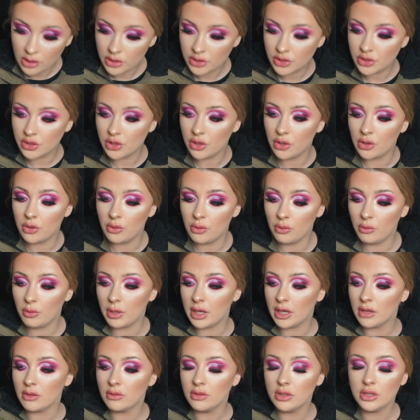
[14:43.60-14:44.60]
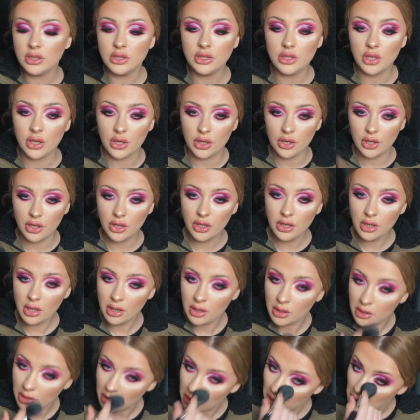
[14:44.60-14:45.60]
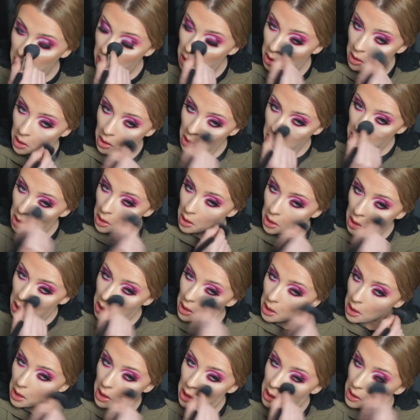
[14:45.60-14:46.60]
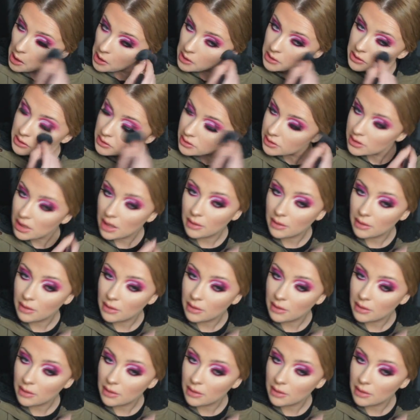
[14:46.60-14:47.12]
So what I'm going to do is